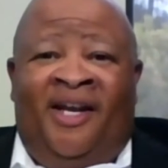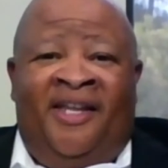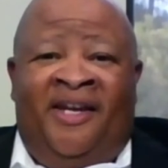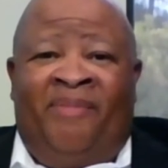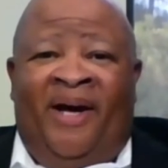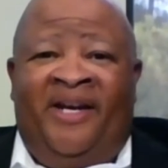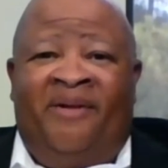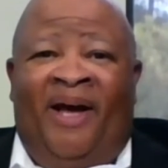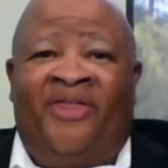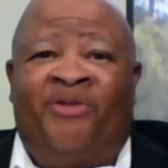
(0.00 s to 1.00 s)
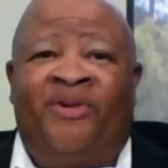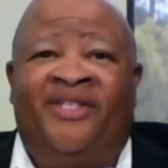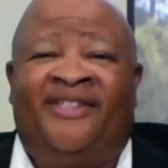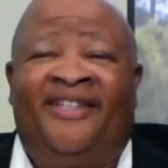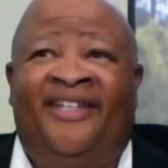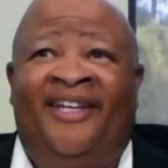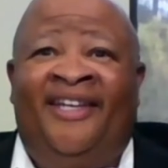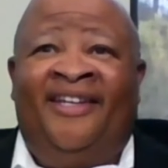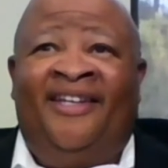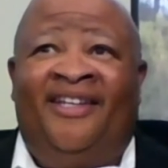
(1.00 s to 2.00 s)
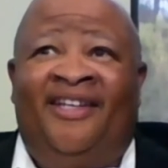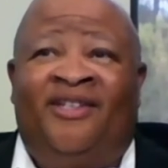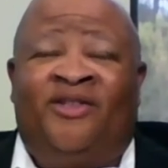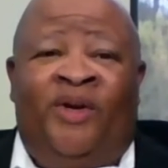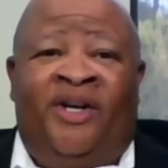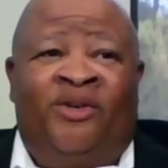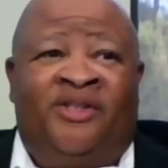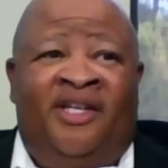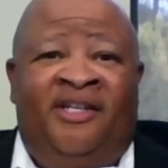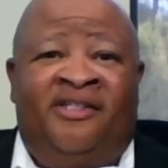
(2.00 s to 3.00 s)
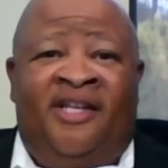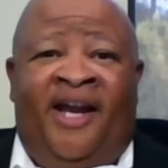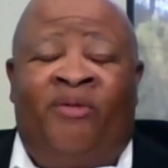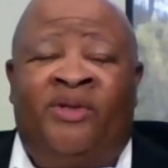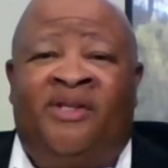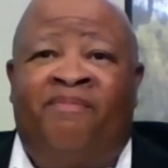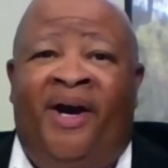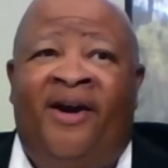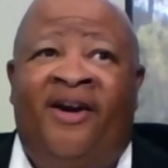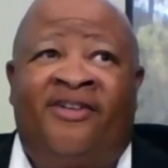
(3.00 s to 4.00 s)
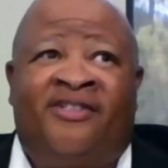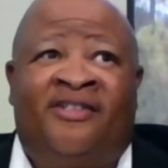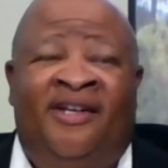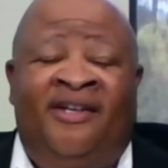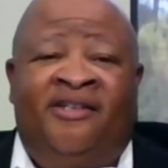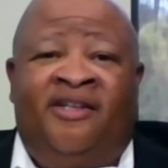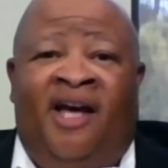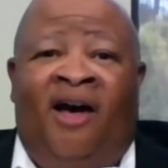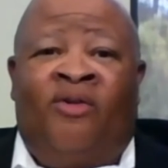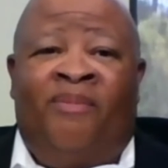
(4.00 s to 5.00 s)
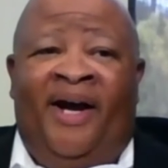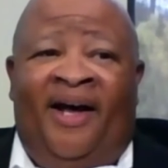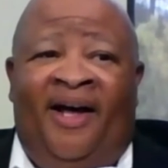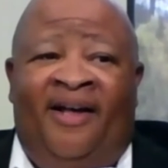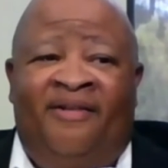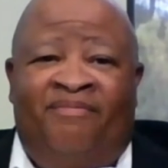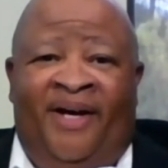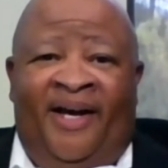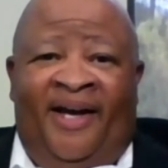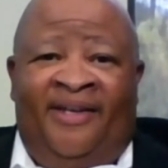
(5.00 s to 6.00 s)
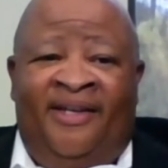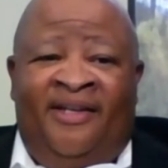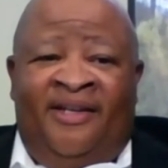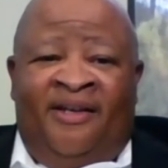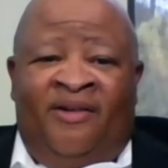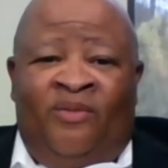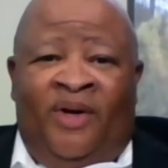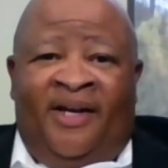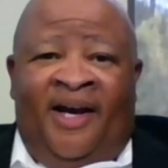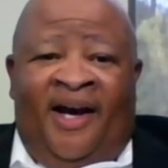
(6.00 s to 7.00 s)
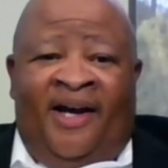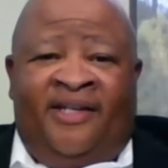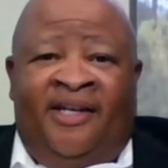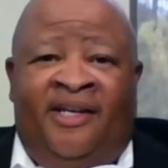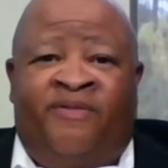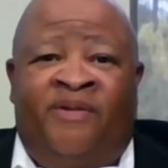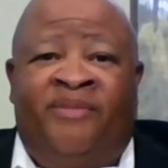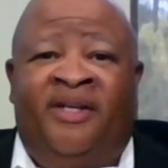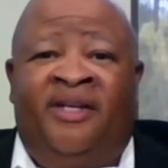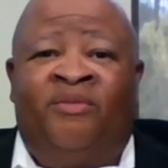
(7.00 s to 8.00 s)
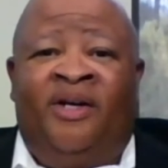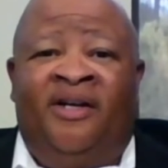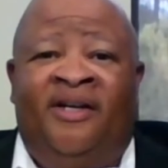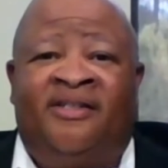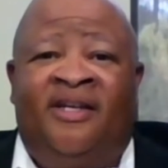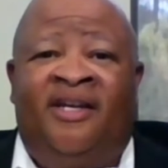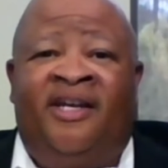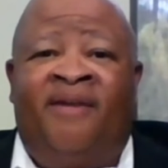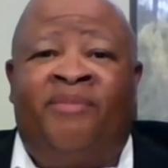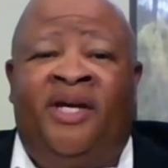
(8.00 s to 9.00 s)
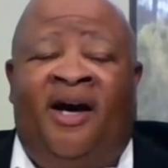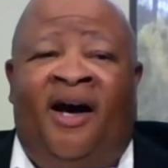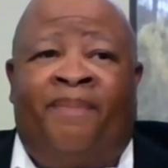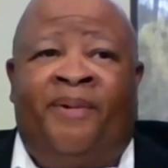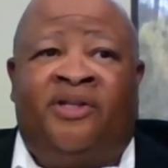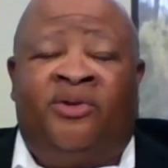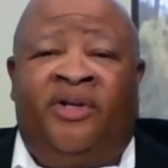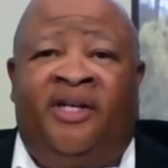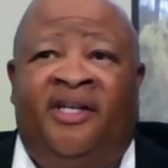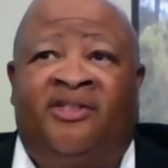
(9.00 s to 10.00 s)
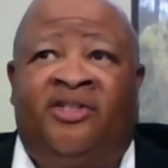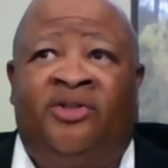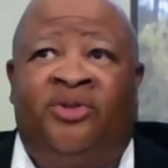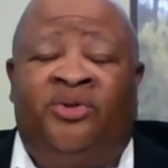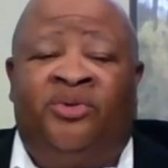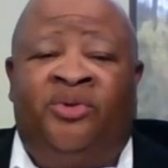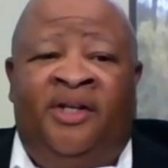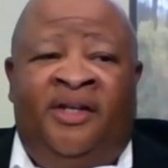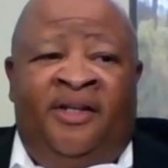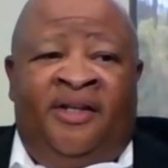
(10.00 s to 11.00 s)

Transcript: to tell anybody about 3C. It's one of those things that I was embarrassed to talk about. But what God did for me was he gave me an opportunity to